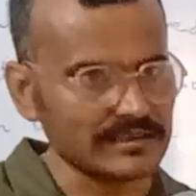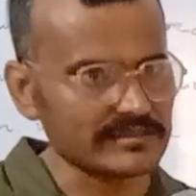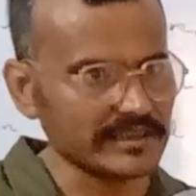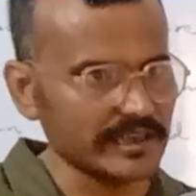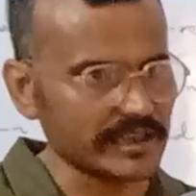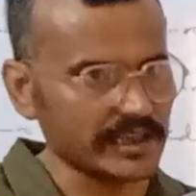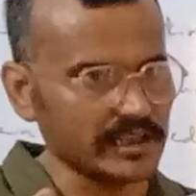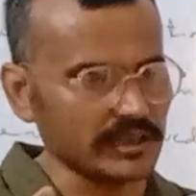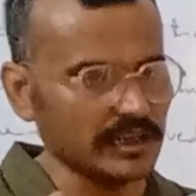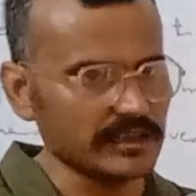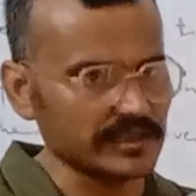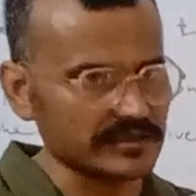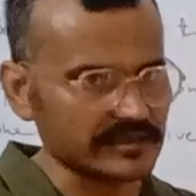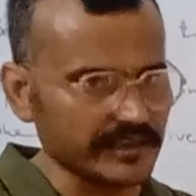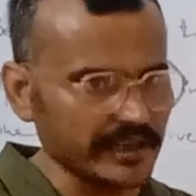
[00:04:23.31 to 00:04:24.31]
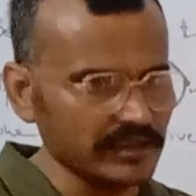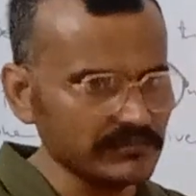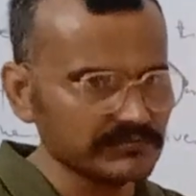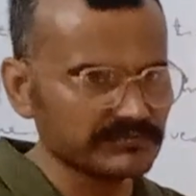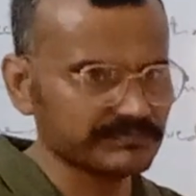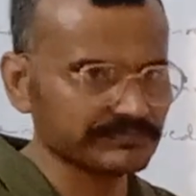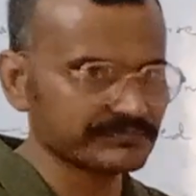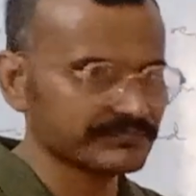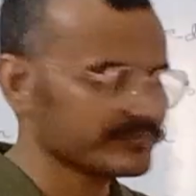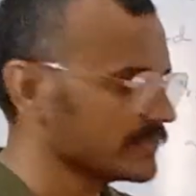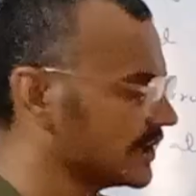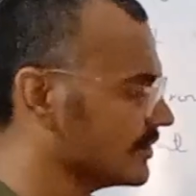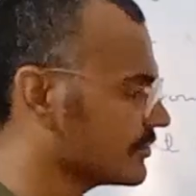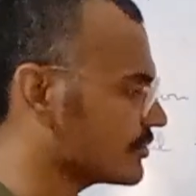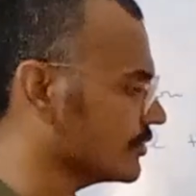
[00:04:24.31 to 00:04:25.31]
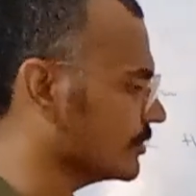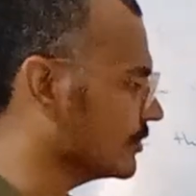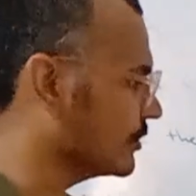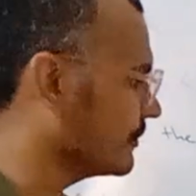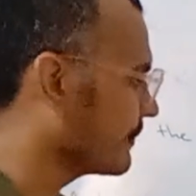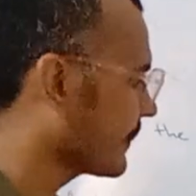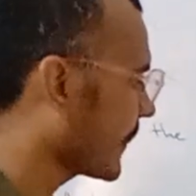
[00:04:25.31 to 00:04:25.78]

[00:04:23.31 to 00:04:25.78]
they can understand. So